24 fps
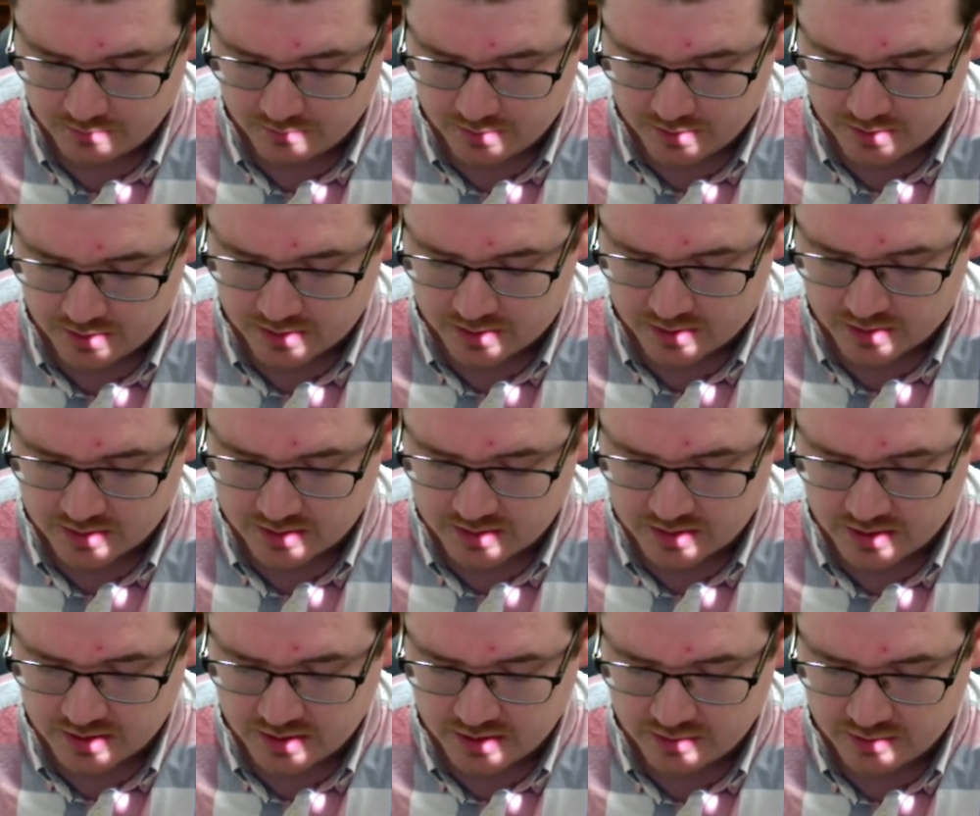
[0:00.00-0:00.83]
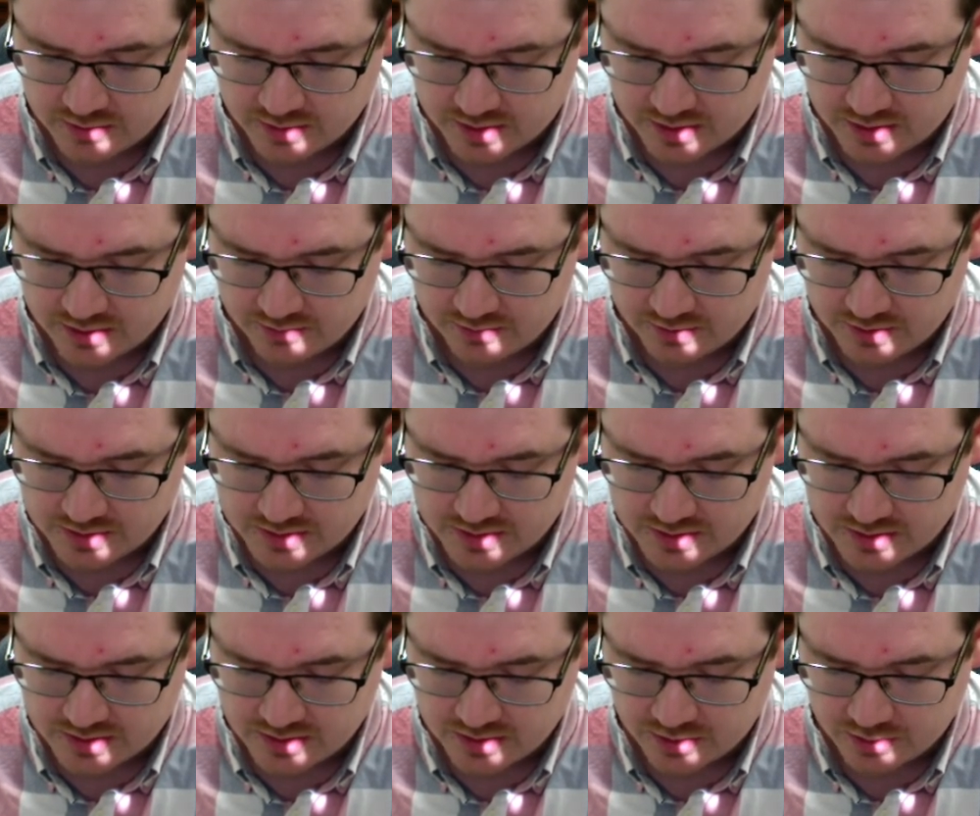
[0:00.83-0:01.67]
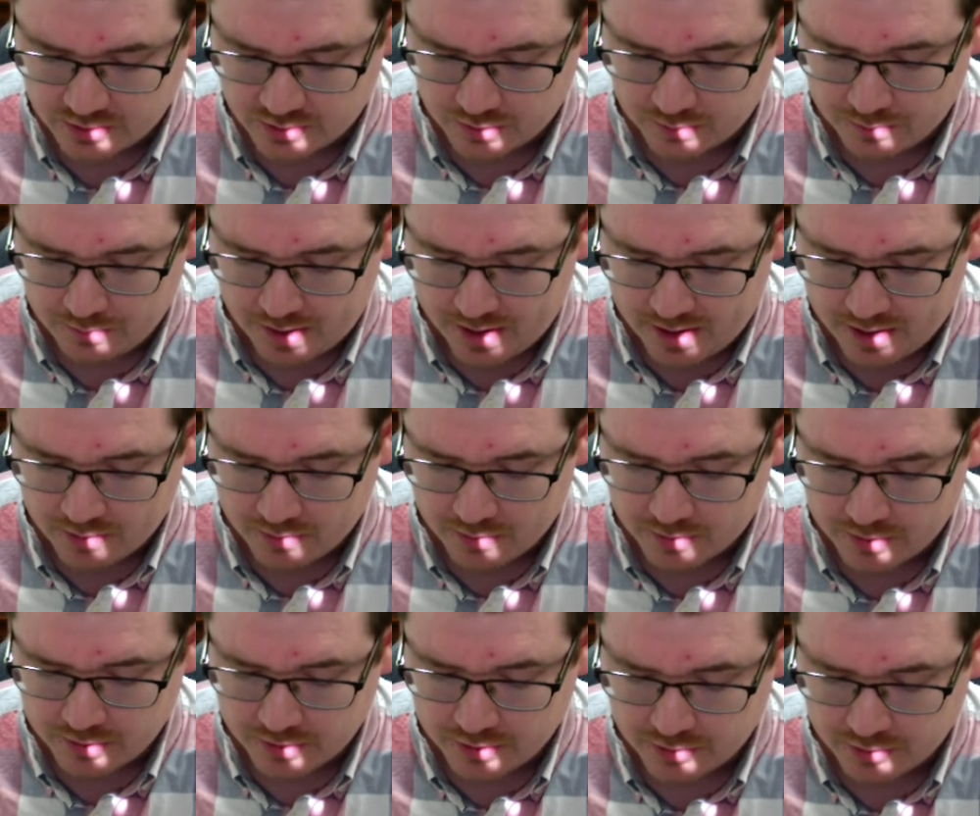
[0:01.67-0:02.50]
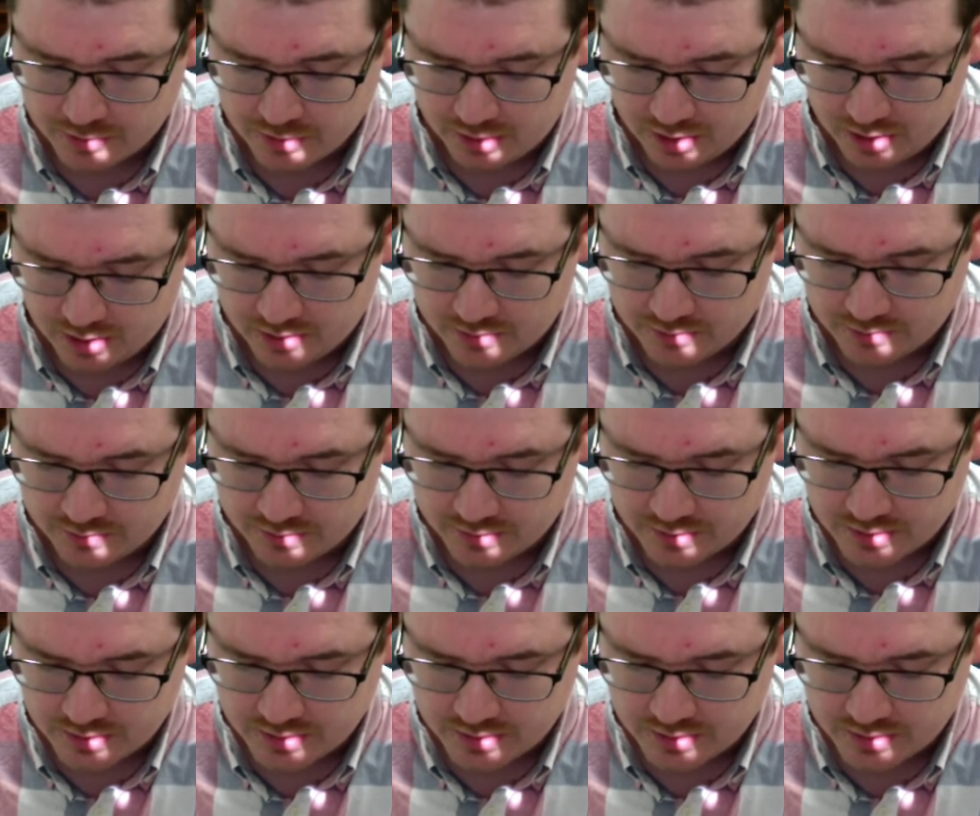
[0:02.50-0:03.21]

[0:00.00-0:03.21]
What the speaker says: And continue to give us your power and your love